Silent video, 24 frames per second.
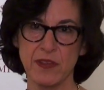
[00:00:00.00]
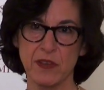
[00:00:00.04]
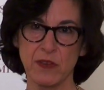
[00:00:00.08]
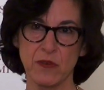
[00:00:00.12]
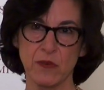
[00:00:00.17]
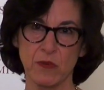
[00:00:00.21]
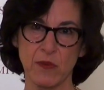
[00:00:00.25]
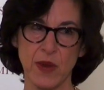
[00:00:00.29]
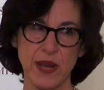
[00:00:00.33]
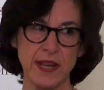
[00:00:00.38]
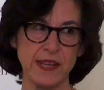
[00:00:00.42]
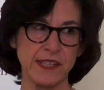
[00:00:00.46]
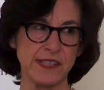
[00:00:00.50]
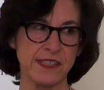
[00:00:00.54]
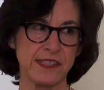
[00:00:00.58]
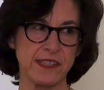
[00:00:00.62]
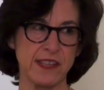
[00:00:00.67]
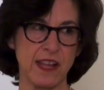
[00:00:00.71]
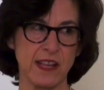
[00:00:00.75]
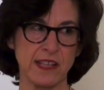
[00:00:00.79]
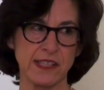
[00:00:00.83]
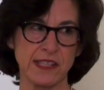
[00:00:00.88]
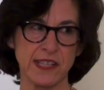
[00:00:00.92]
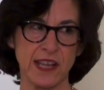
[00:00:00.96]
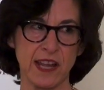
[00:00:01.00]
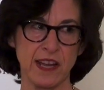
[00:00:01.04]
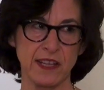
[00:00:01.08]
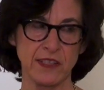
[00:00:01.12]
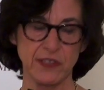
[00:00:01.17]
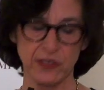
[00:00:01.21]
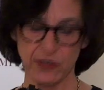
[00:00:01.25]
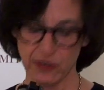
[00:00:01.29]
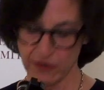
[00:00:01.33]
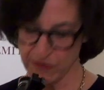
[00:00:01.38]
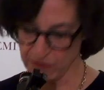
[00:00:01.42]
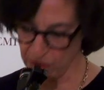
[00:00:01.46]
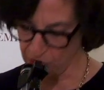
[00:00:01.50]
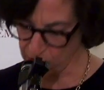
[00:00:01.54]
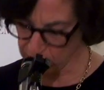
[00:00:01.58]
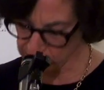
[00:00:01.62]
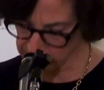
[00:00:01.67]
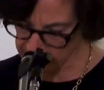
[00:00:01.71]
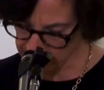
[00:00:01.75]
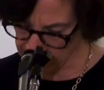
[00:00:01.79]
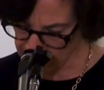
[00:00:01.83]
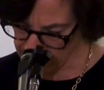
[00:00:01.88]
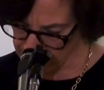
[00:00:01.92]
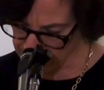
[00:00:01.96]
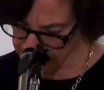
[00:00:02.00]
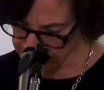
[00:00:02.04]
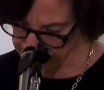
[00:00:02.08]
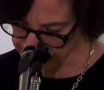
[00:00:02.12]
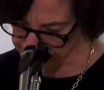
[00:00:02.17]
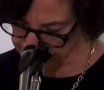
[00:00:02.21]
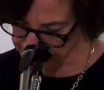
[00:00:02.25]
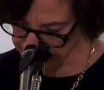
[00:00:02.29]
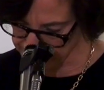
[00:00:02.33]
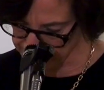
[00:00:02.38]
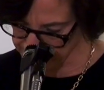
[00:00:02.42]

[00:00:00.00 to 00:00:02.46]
the greatest Nazi hunter of all time,